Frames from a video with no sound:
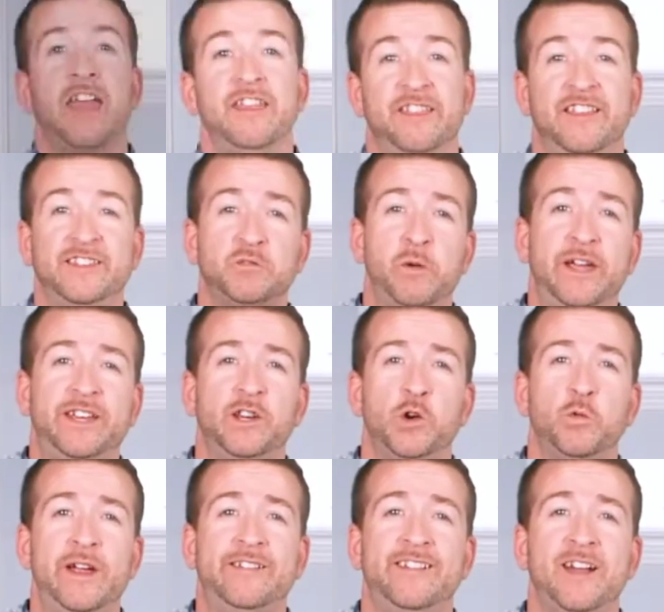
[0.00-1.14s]
This week in your
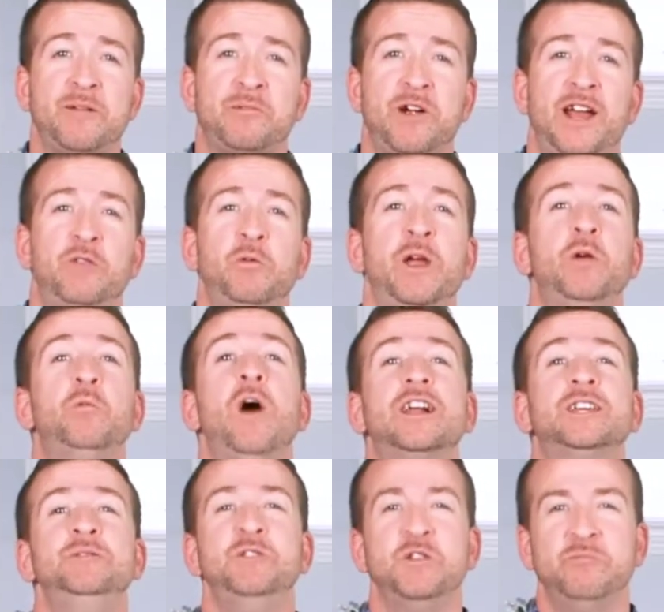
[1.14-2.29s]
weekly upgrade, we
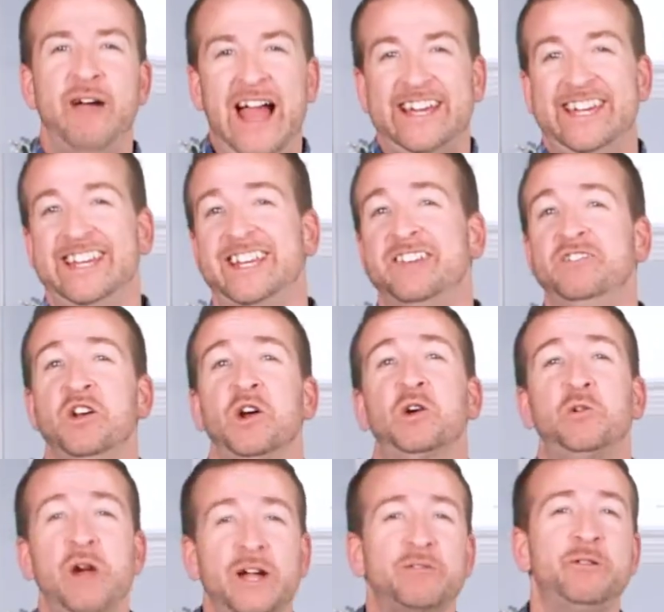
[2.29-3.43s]
welcome you back and give you a
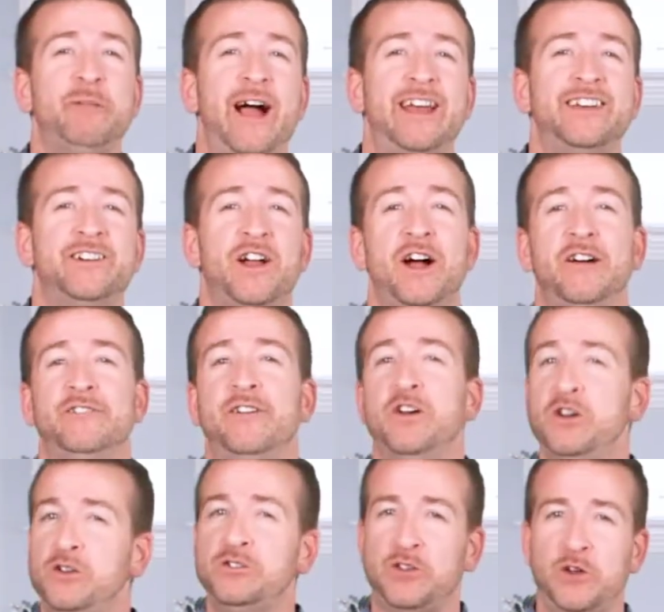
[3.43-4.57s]
quick reminder of
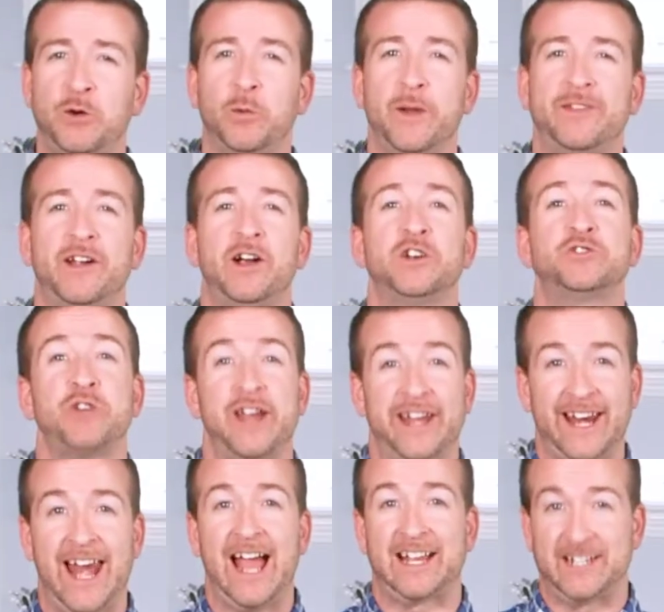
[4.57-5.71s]
who's who within our training
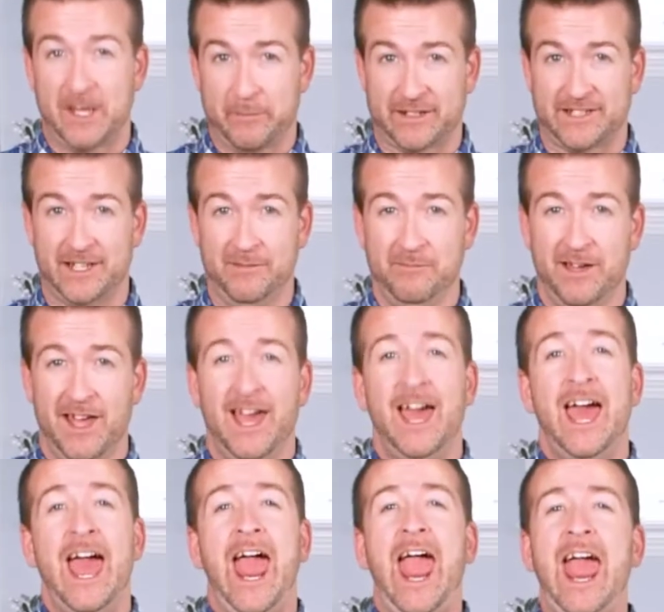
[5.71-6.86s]
and academic team
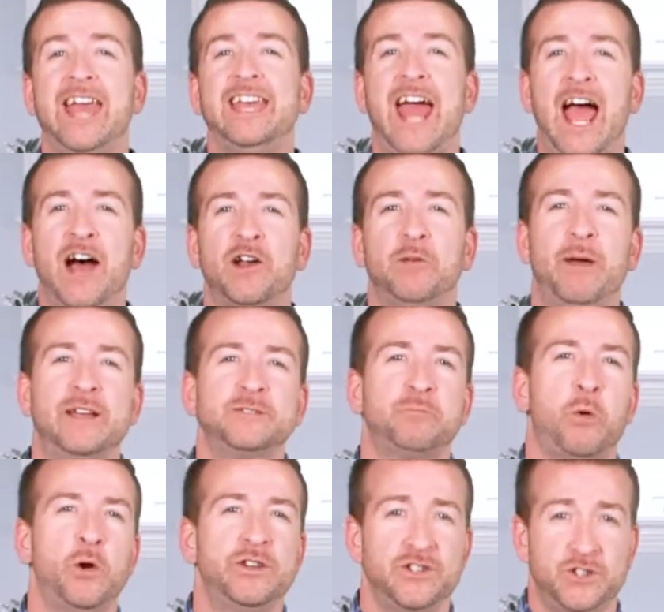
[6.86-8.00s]
and how to best
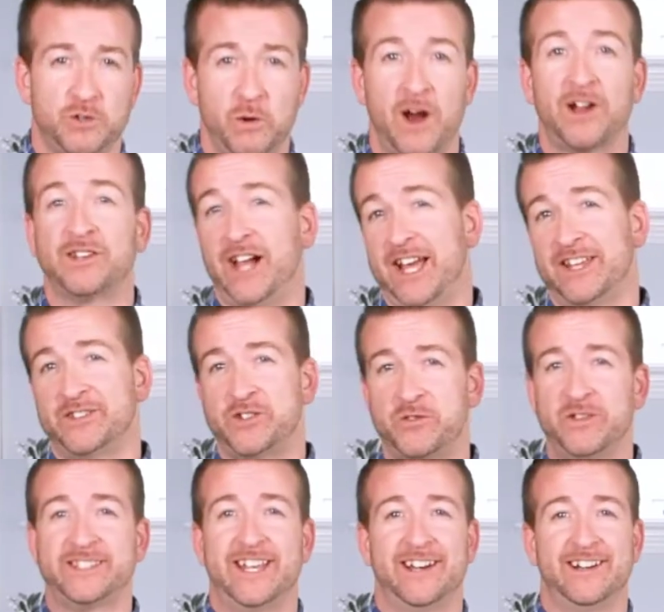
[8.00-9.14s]
point you to our client
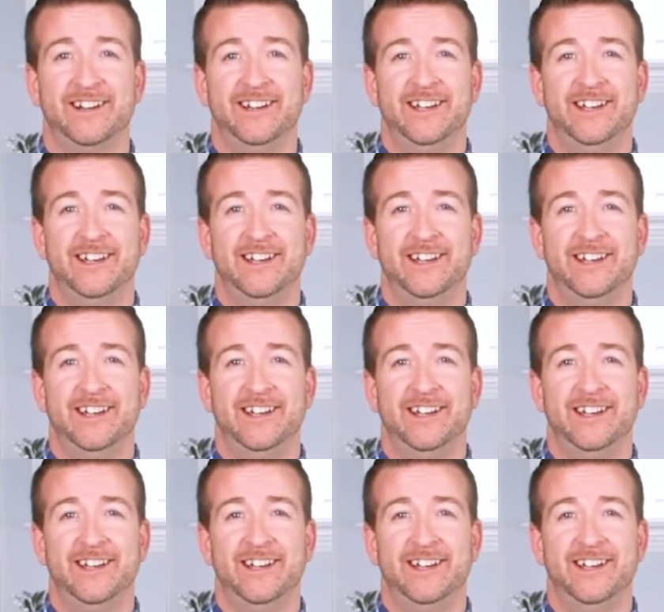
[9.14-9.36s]
service center.